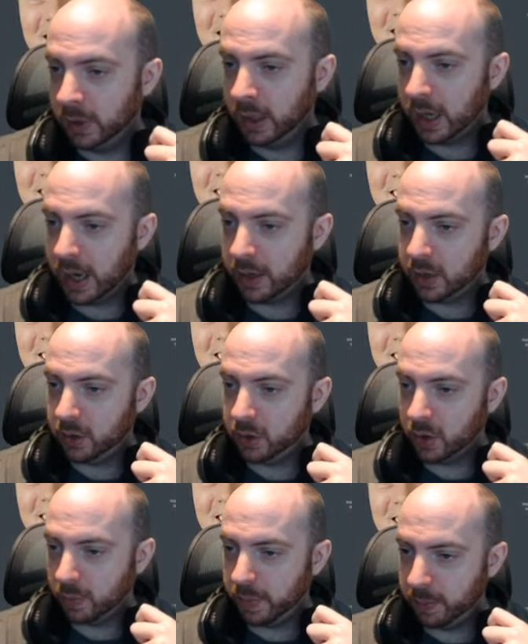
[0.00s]
How do you
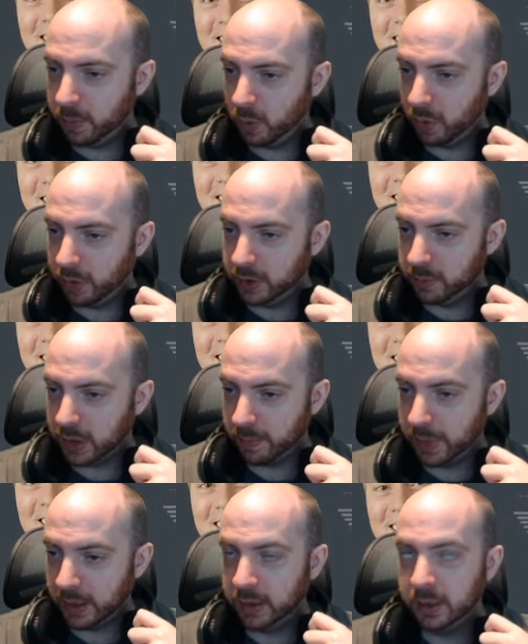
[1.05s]
stop people quantum
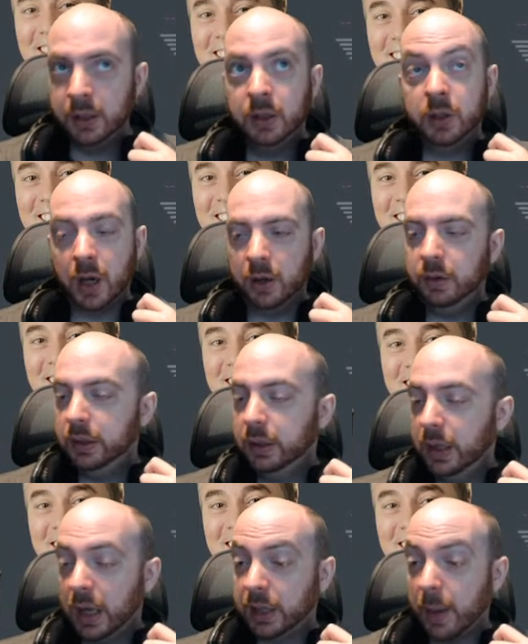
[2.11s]
jumping? So
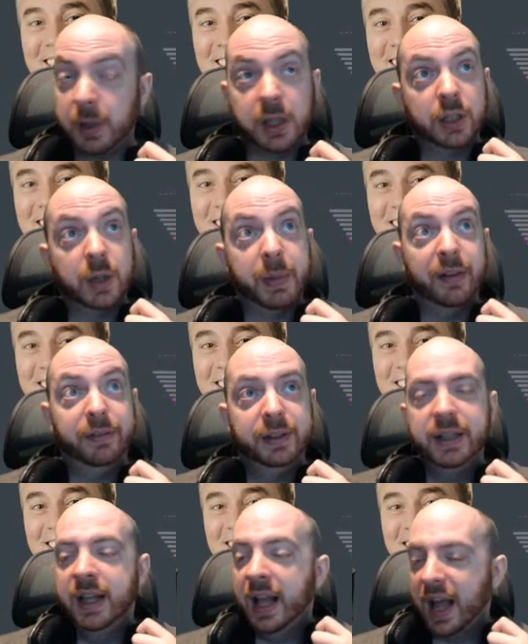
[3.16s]
damage their ship enough,
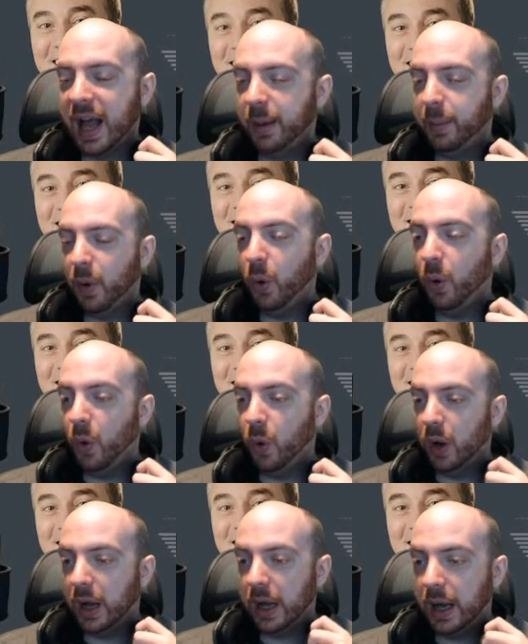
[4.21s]

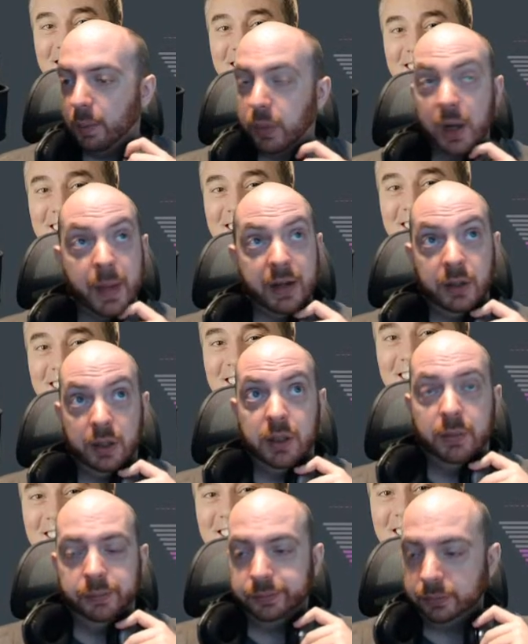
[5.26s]
or bring a
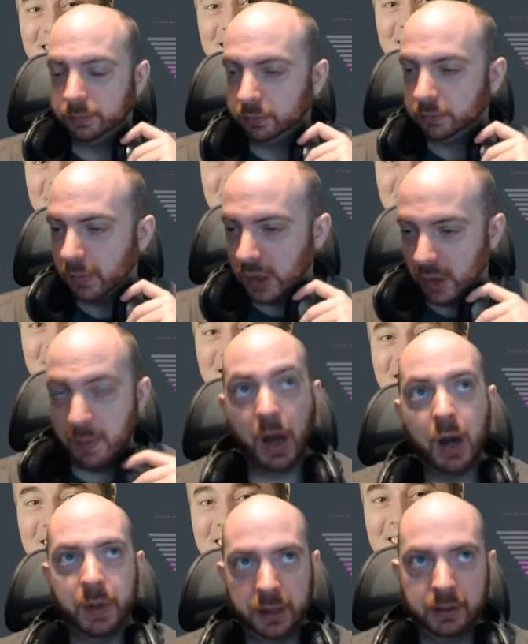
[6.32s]
mantis. So at the
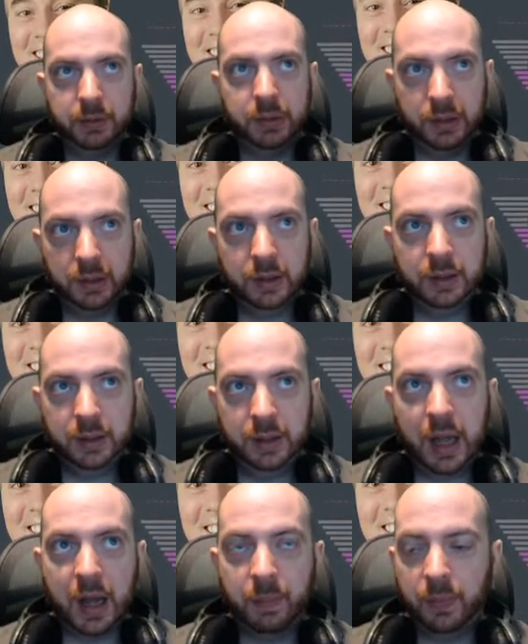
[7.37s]
moment,
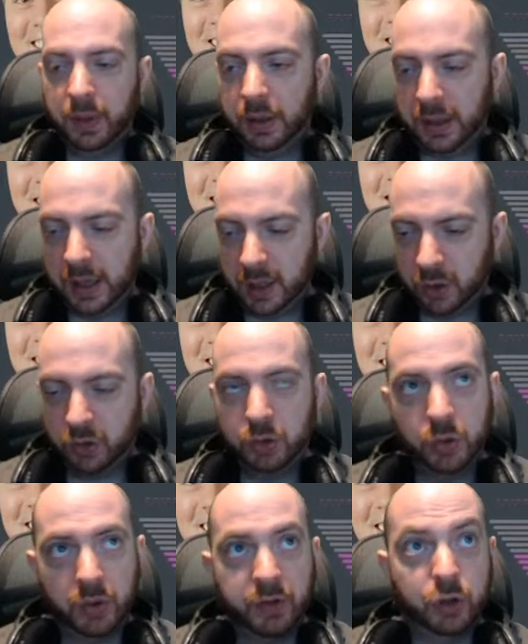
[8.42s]
the
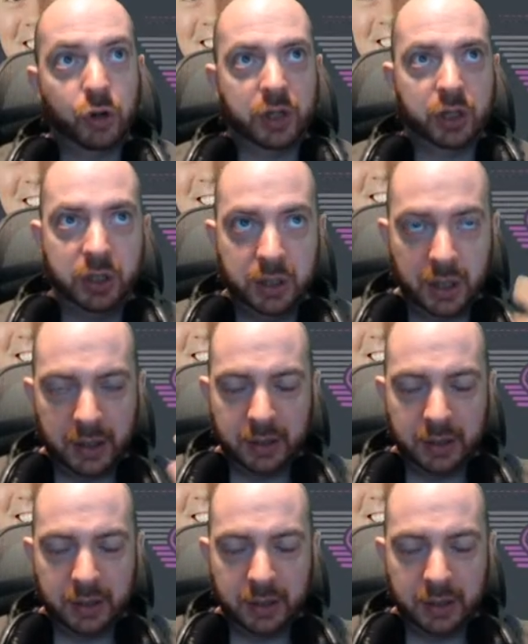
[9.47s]
sort of attrition,